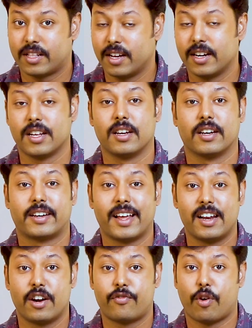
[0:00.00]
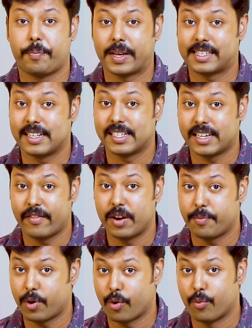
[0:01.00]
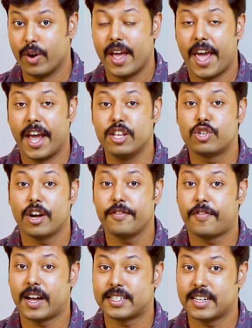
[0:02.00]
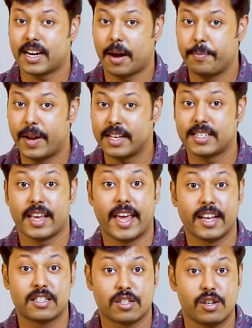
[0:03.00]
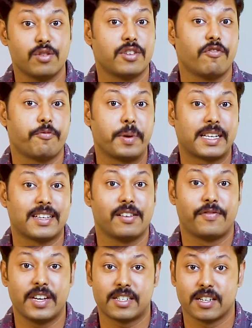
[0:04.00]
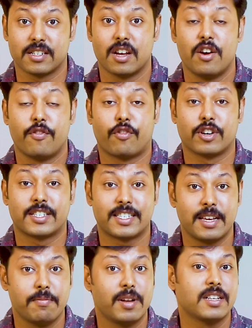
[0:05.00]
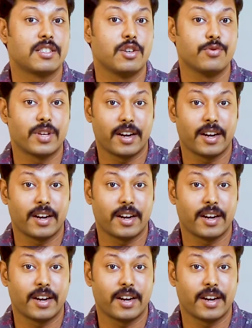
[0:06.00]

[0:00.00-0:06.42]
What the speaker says: 13, tailored for Pixel 7 Pro. Enjoy faster updates, exclusive Pixel features for seamless user